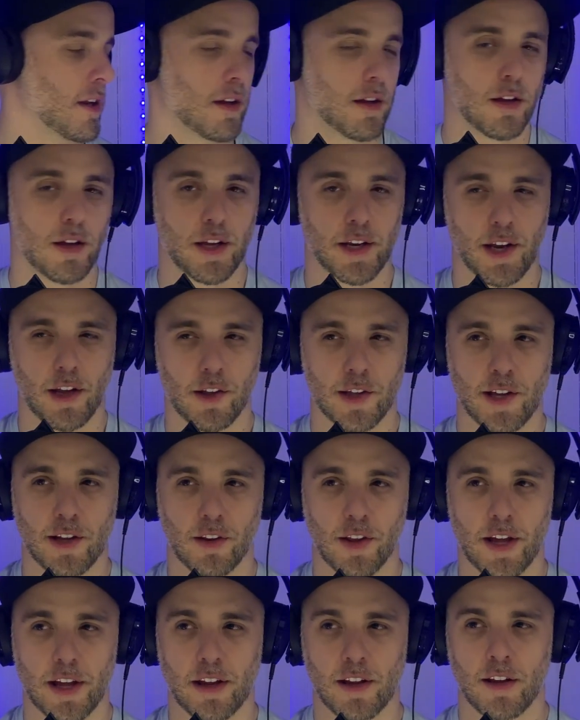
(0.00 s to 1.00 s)
and I'll hear
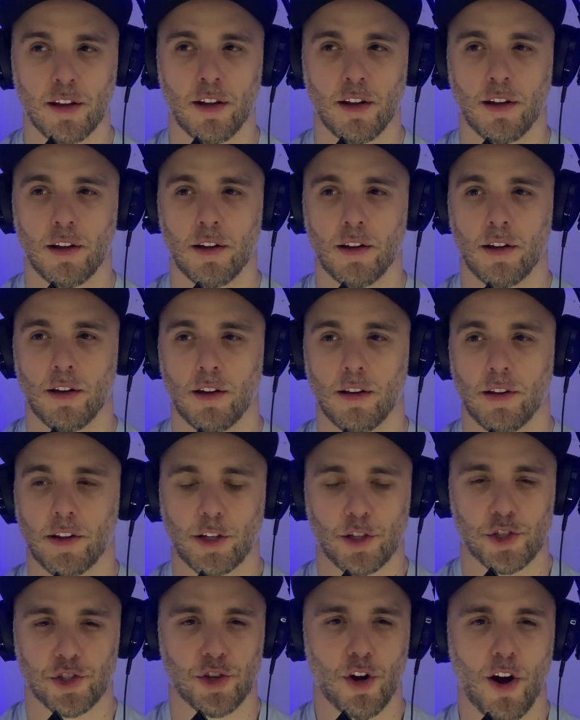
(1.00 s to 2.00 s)
like
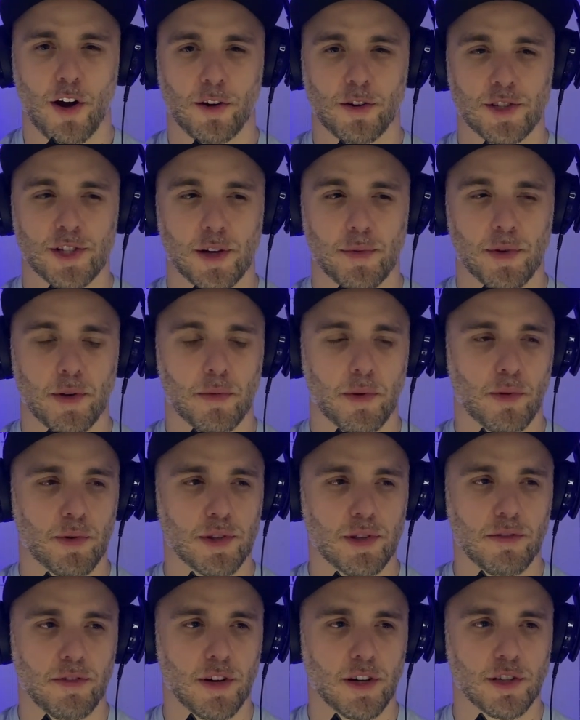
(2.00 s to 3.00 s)
a song or something. I'm like, what
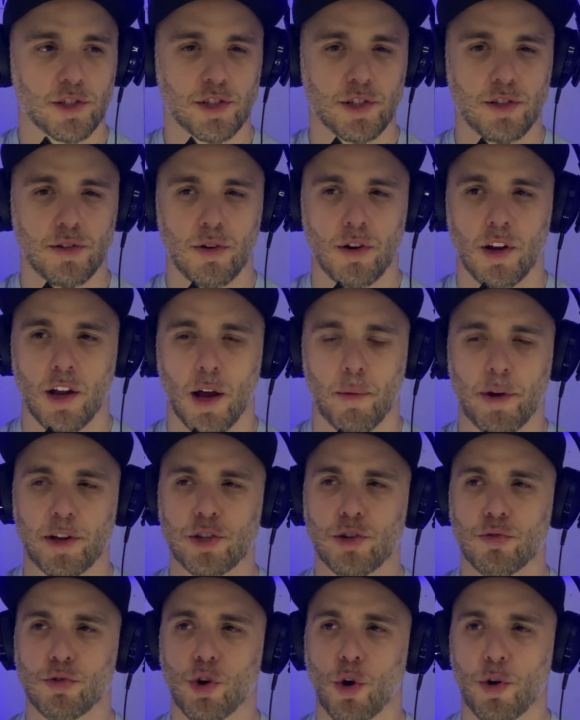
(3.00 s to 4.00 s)
the fuck is she doing? I'm like,
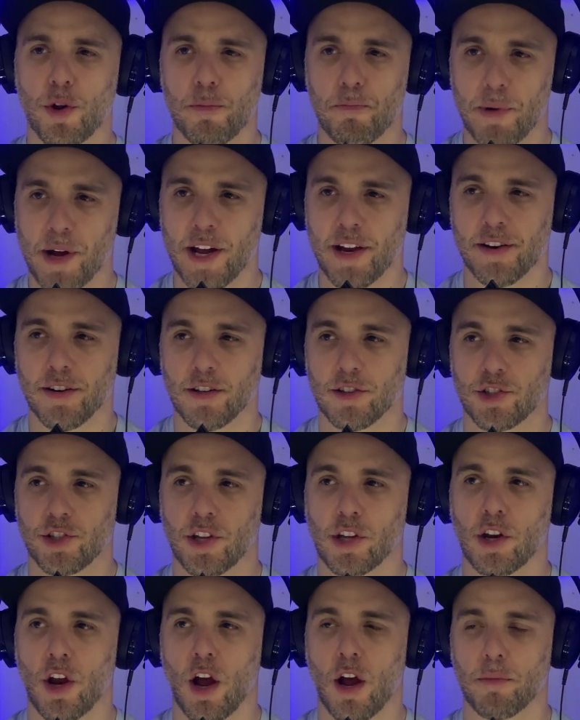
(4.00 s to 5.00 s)
dude, go to bed. She's
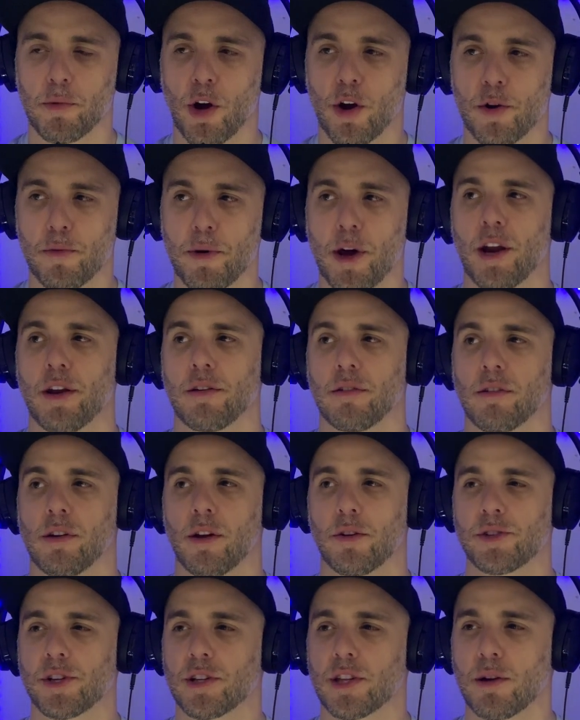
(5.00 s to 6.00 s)
like, no, I'm going to bed. I
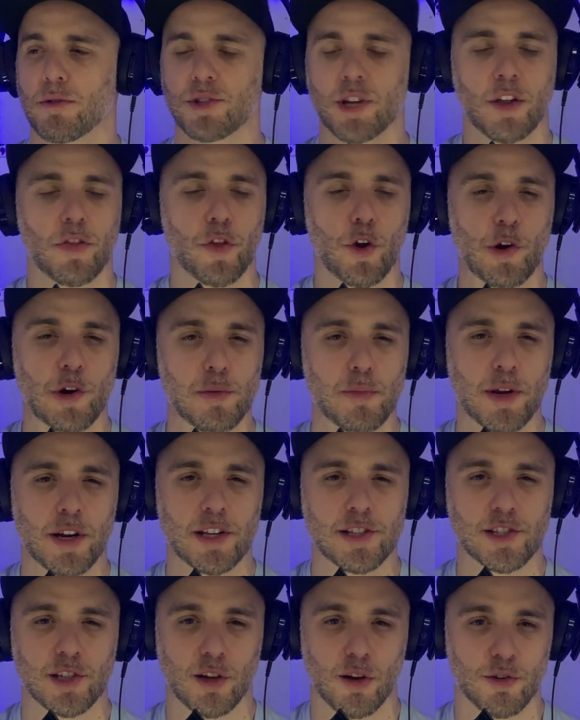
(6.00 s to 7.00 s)
was like, that was like 30
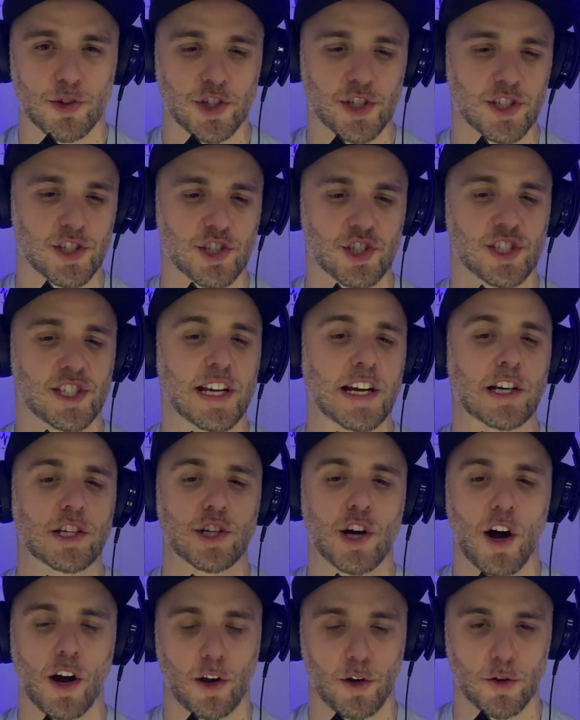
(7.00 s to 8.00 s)
minutes ago. And she's just
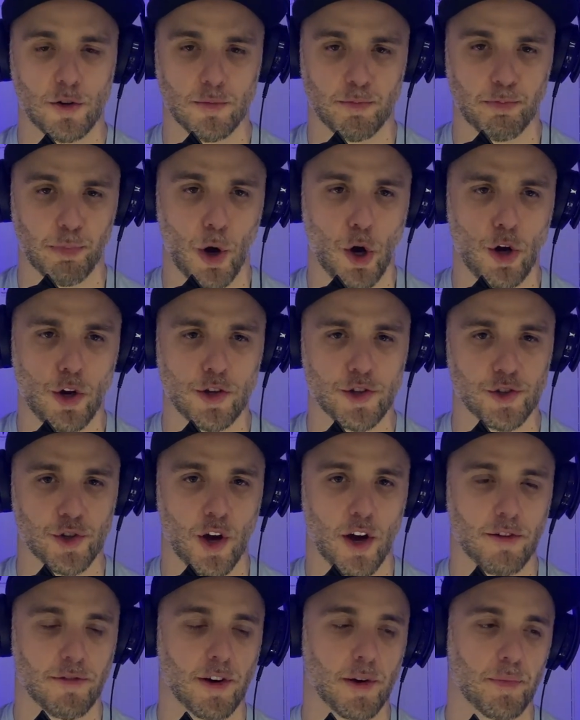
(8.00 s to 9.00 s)
TikToking her balls
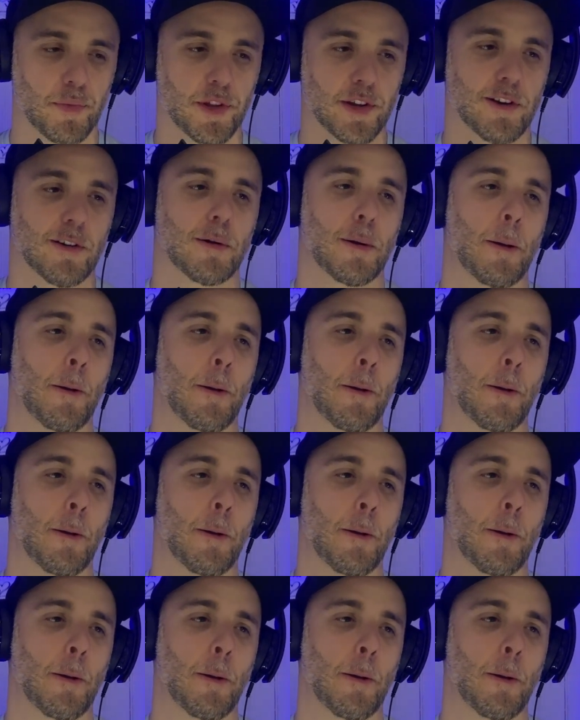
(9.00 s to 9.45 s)
off up there.